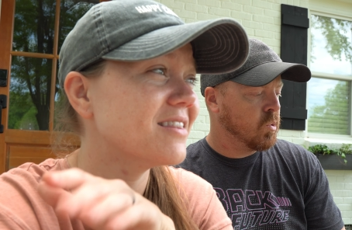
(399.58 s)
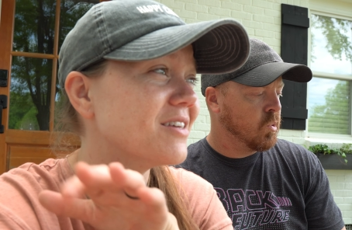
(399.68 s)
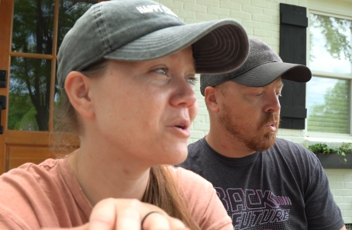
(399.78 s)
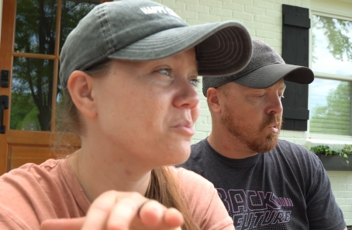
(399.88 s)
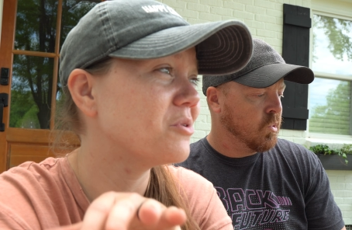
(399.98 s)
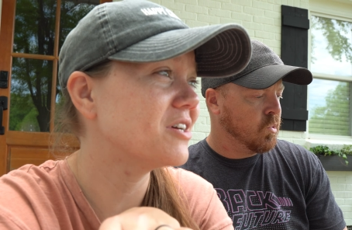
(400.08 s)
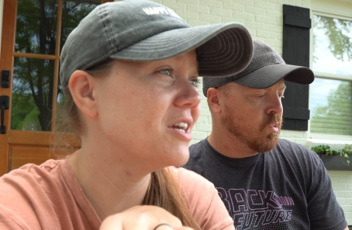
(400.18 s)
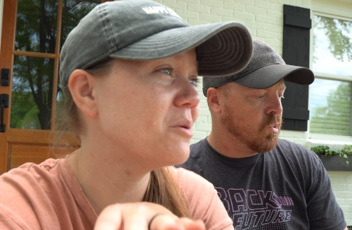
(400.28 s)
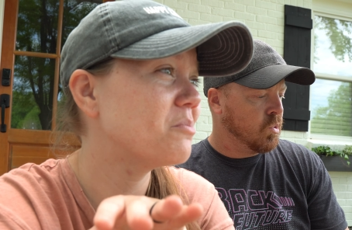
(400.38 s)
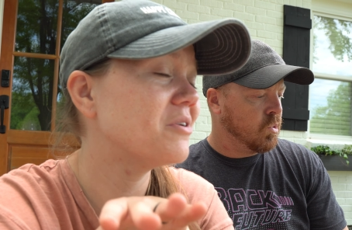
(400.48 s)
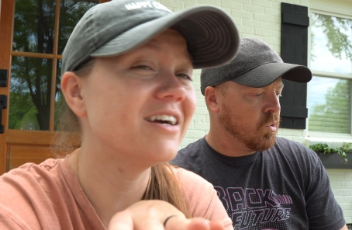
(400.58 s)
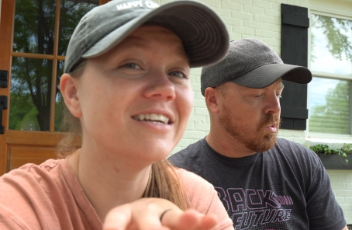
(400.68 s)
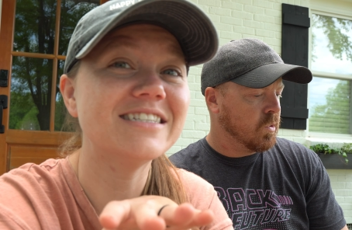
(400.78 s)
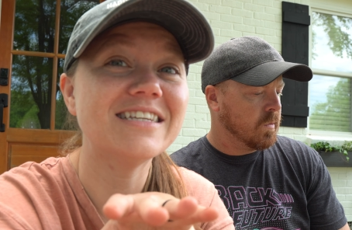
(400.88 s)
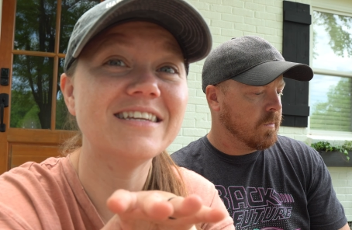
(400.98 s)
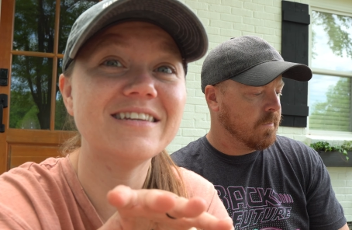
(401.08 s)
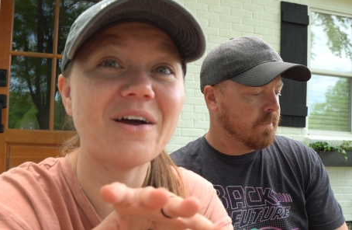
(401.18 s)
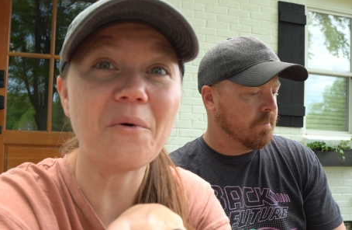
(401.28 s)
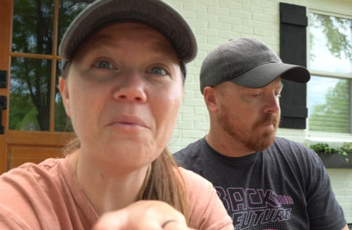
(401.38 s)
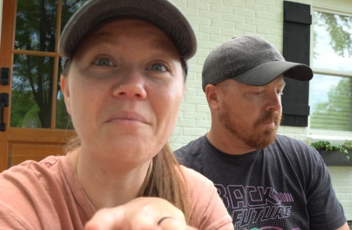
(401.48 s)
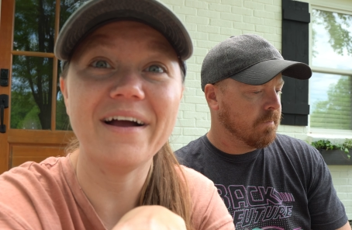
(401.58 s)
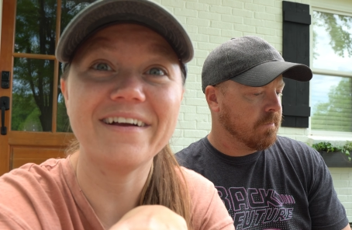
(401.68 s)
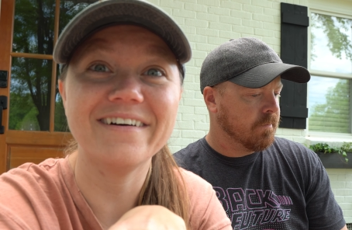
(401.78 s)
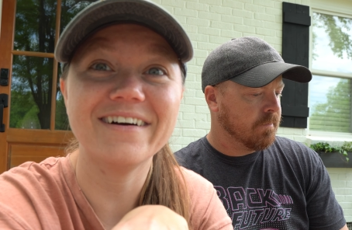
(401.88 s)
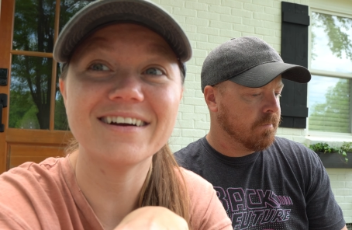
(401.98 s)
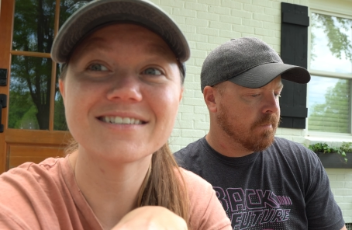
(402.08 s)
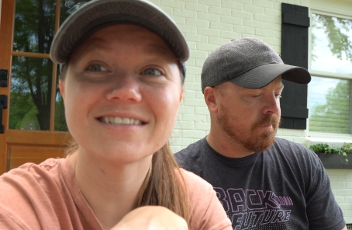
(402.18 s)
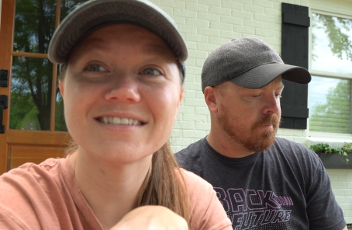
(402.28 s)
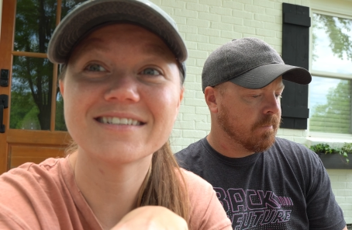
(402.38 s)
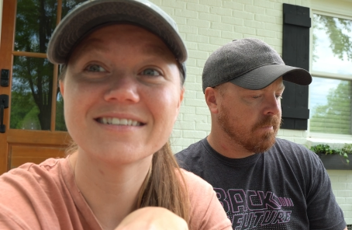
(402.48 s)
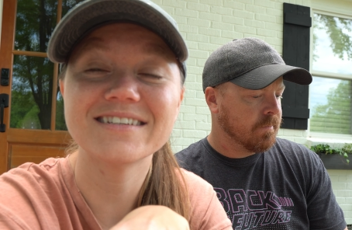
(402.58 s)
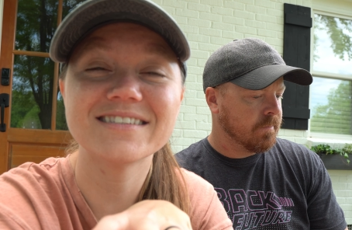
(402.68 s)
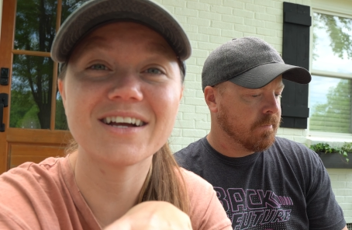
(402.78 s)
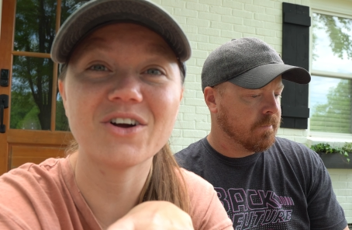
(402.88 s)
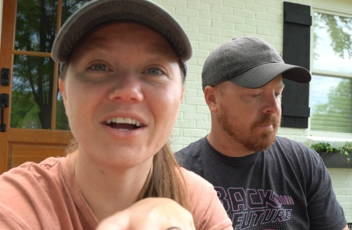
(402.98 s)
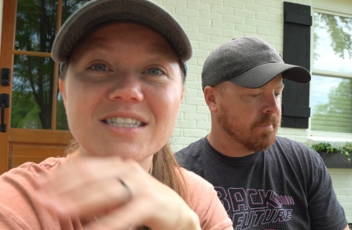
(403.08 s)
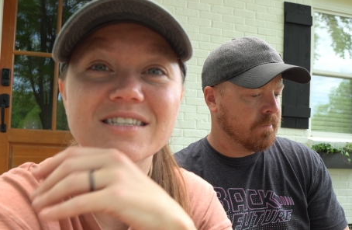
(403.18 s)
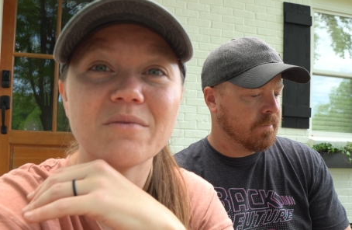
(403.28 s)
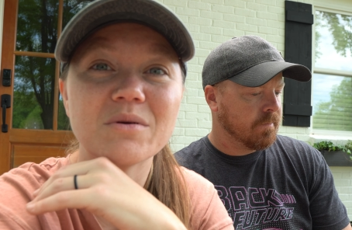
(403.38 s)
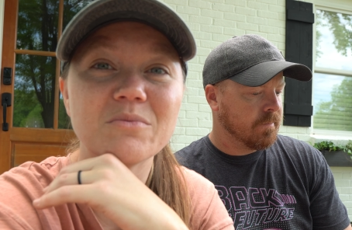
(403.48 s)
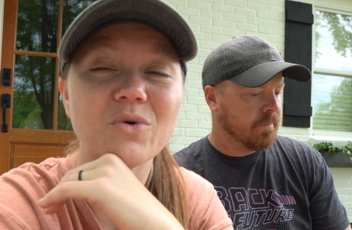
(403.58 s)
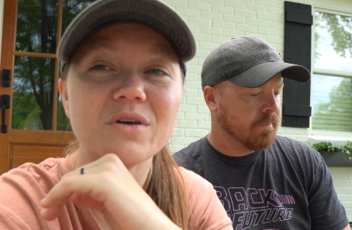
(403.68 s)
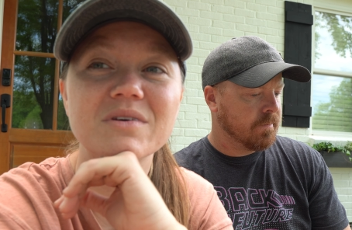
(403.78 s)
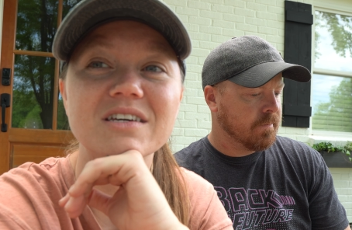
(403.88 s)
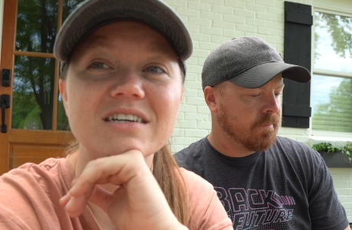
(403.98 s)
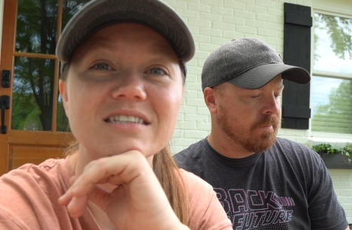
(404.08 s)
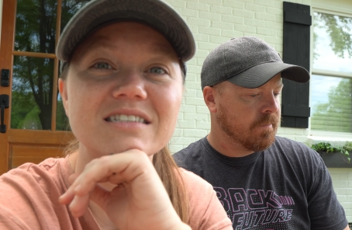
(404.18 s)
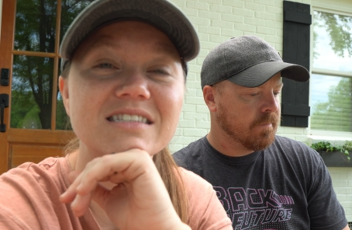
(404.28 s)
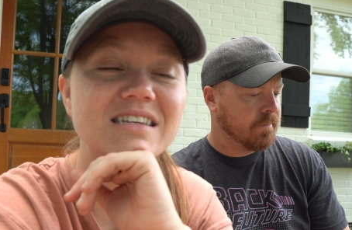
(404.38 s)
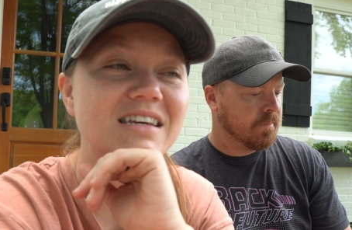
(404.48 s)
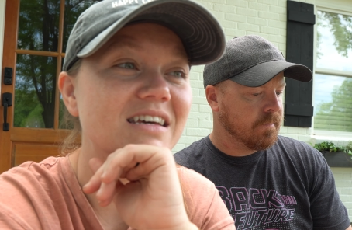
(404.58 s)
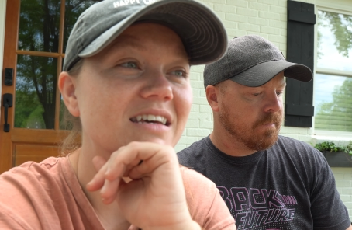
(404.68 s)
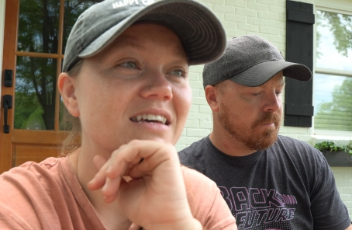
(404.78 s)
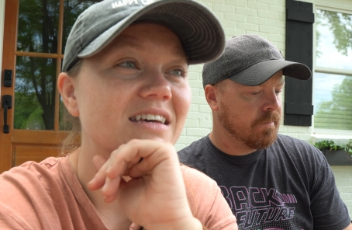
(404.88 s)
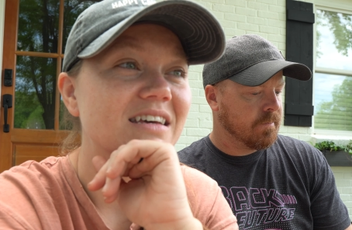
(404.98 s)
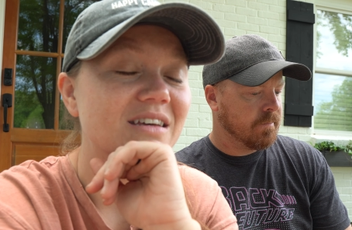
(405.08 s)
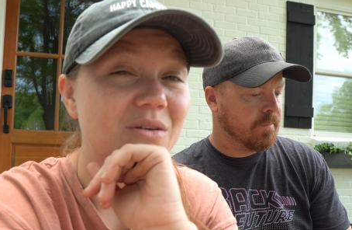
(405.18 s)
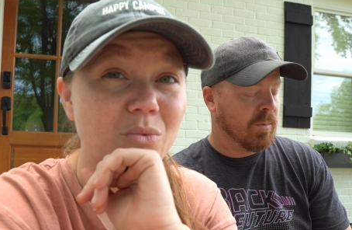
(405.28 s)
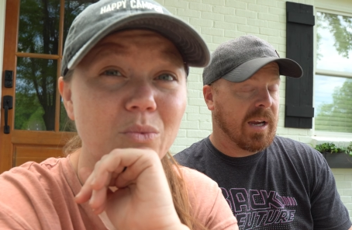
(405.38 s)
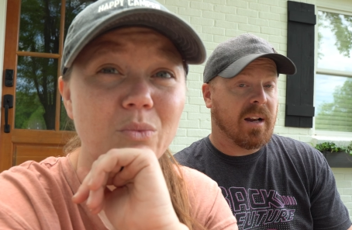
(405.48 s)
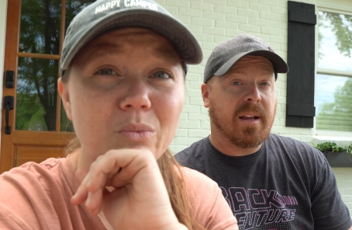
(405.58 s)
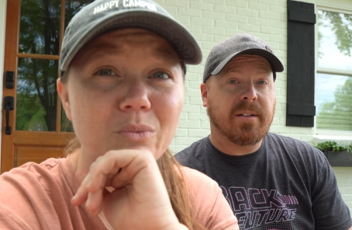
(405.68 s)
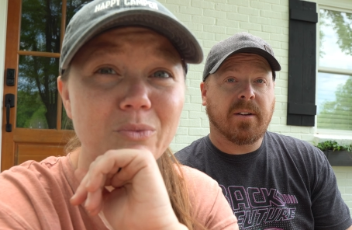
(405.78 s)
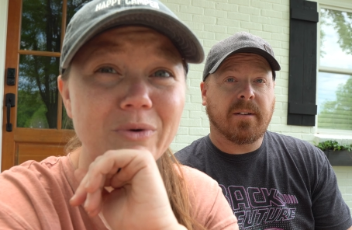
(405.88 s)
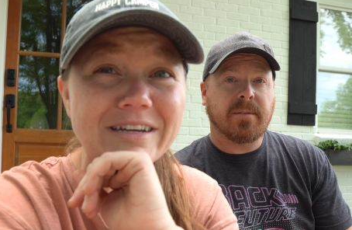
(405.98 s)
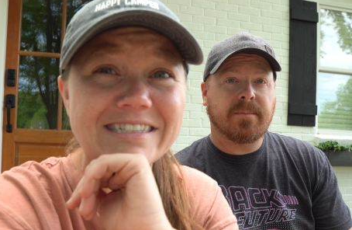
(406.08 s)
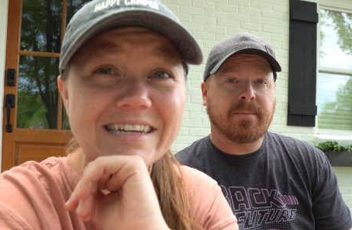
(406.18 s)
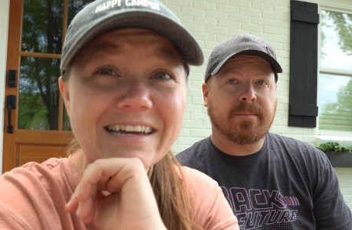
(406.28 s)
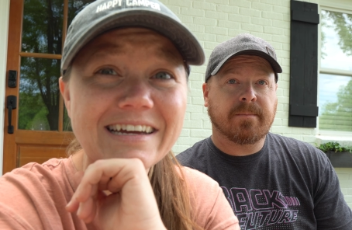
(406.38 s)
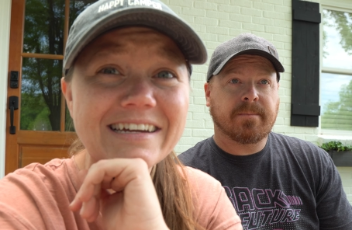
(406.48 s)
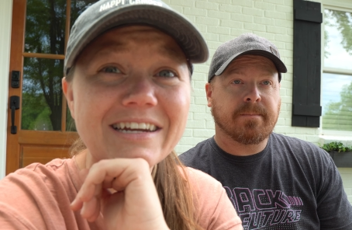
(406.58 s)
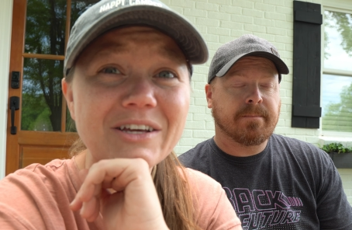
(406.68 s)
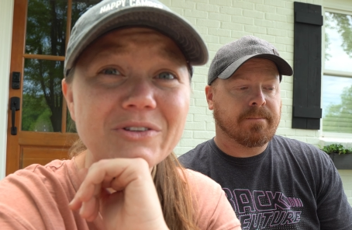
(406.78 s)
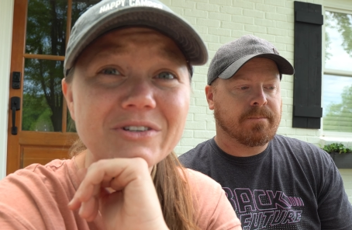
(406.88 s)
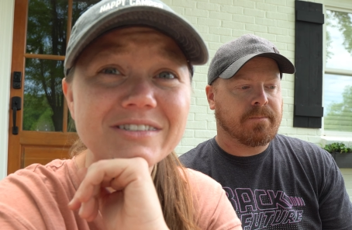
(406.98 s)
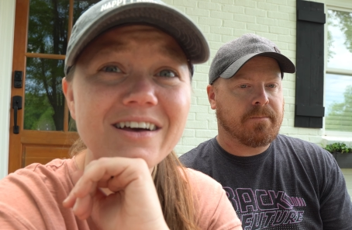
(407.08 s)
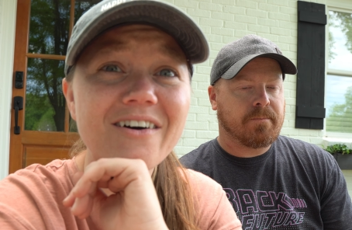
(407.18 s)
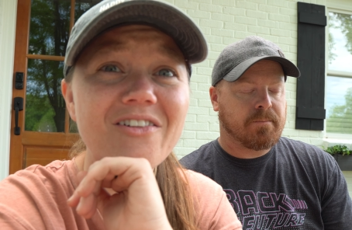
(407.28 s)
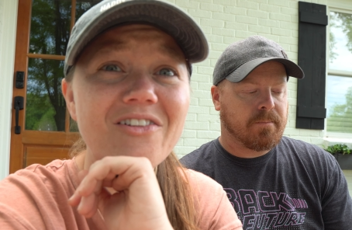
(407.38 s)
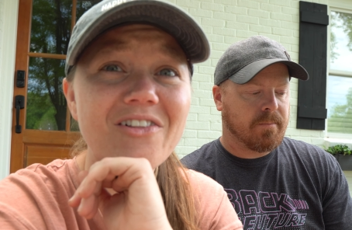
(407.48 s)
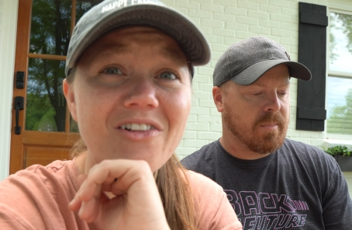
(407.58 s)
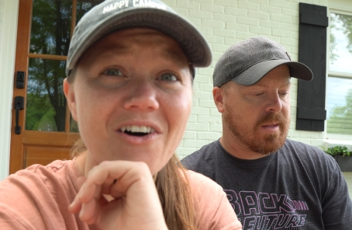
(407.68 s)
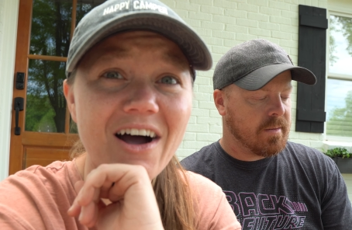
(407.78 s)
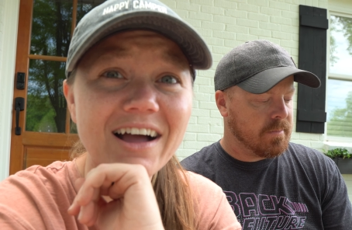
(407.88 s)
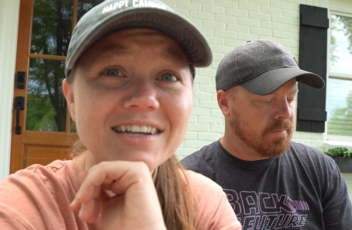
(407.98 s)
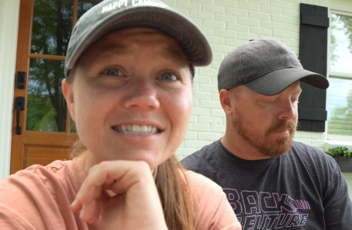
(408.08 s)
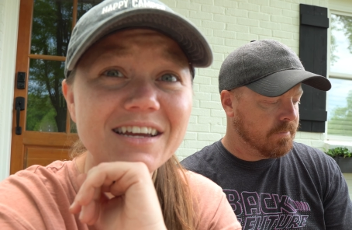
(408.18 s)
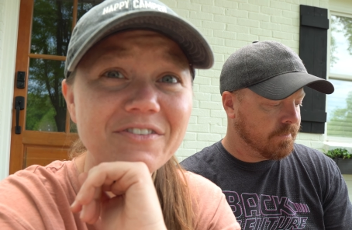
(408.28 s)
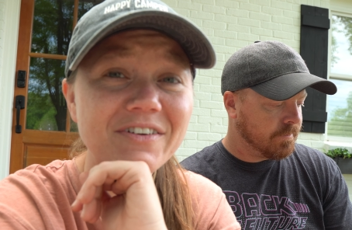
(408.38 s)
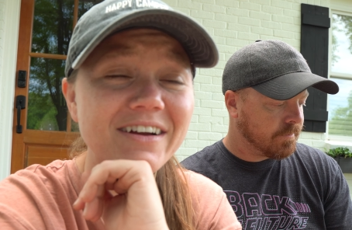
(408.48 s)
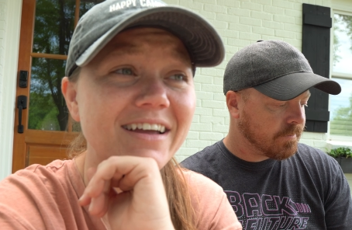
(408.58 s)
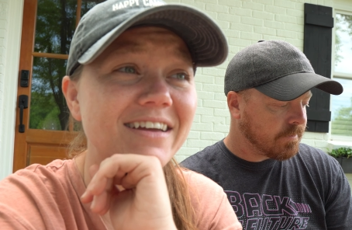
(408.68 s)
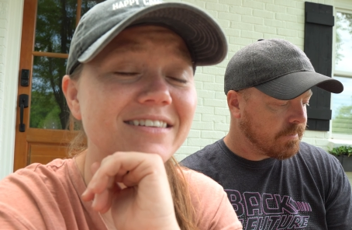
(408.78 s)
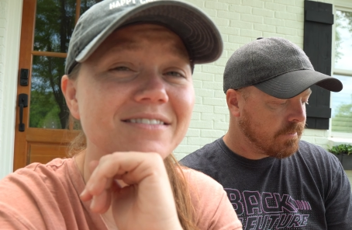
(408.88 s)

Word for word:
Speaker 1: the complete, but oh my gosh, it's a great stopping point because
Speaker 2: we got a lot done.
Speaker 1: We did, and it looks a lot different.